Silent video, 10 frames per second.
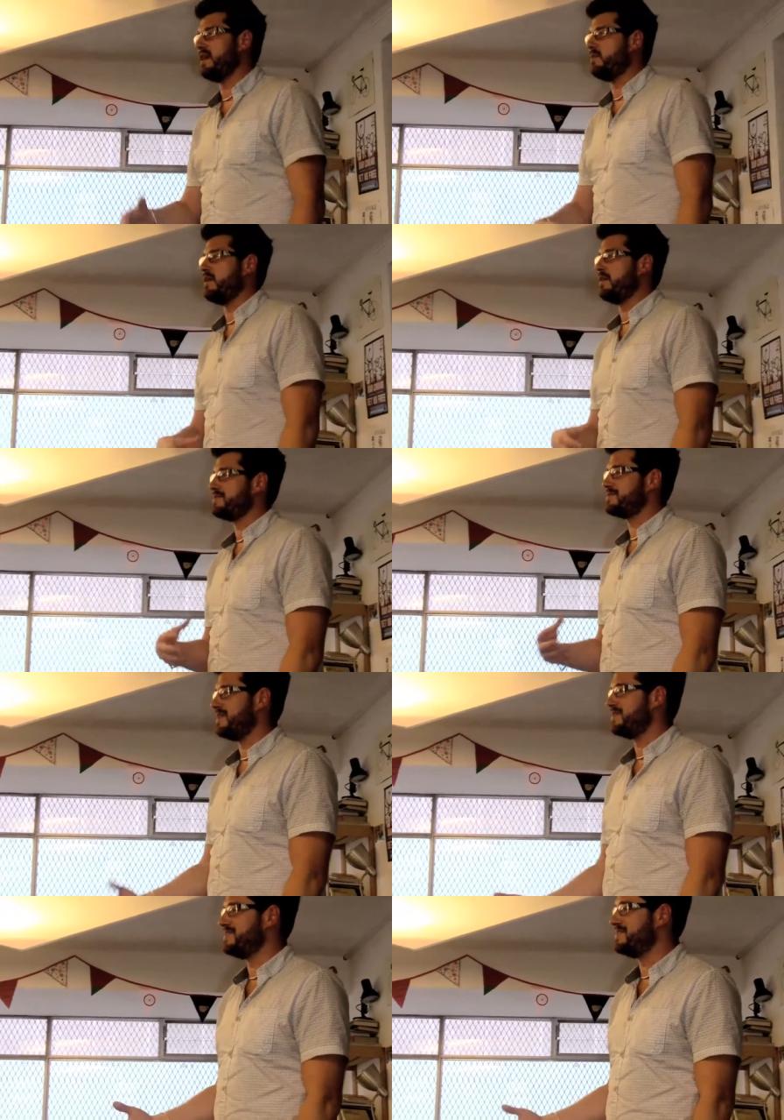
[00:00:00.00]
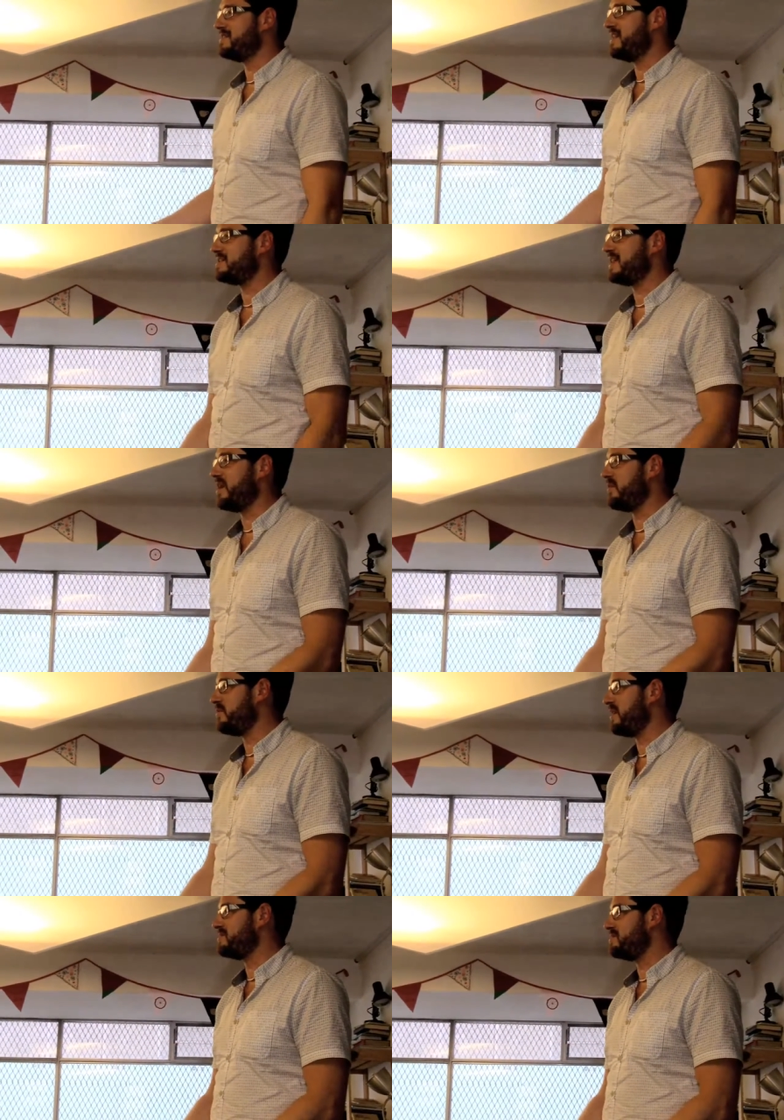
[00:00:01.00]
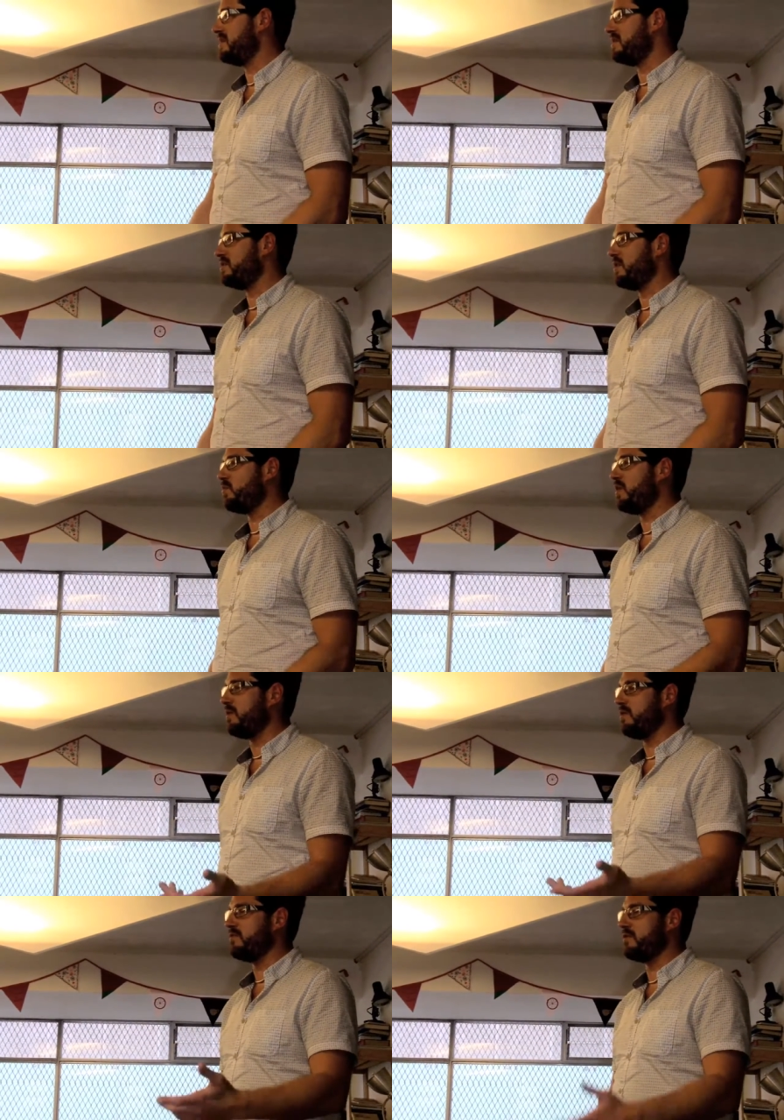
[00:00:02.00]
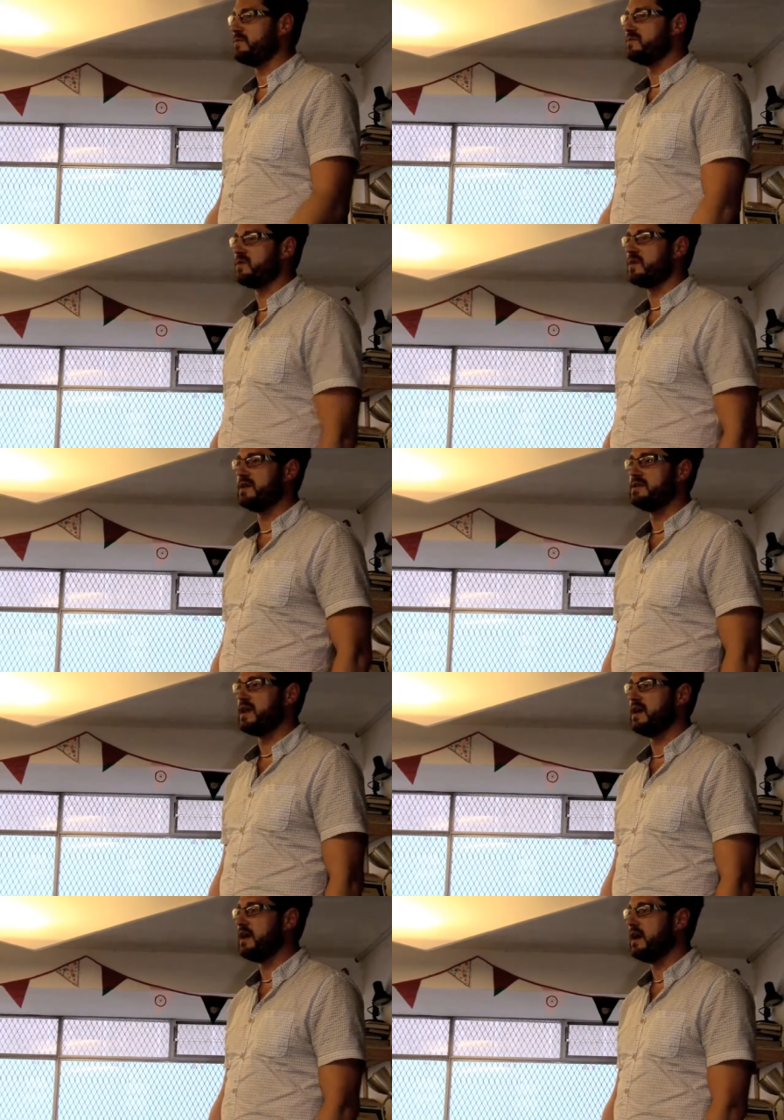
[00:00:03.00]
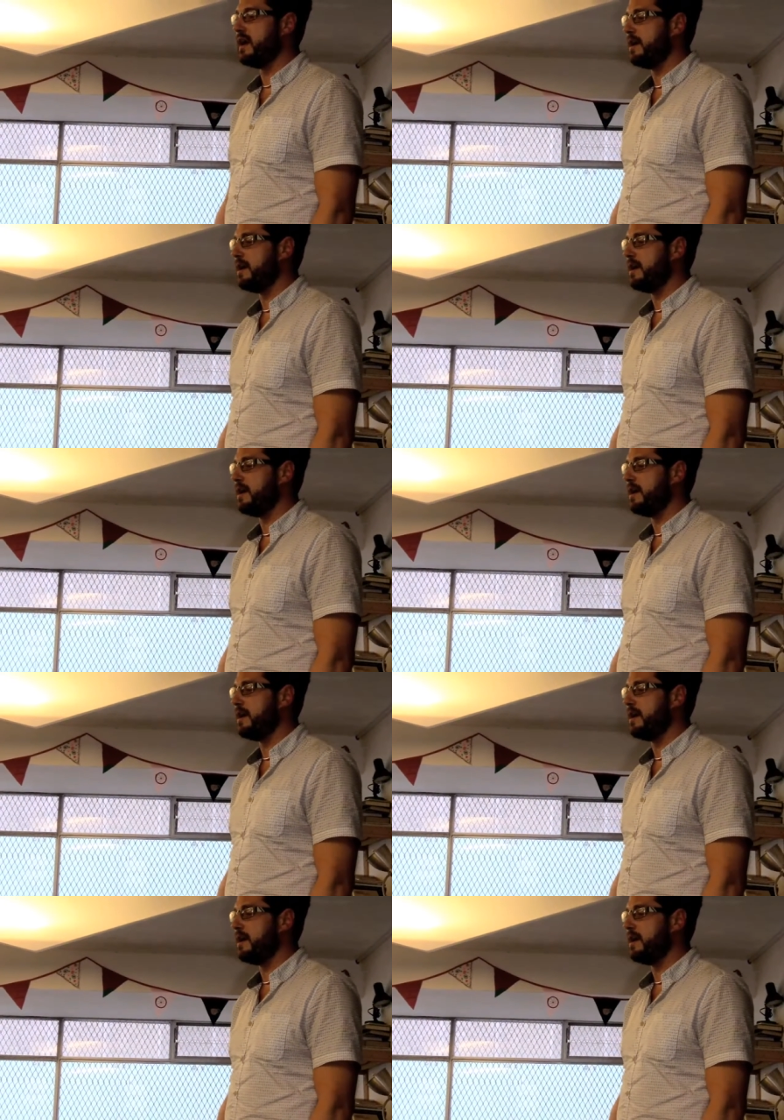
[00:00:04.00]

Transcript: the network started, actually how we raised money and why we thought it was a good idea.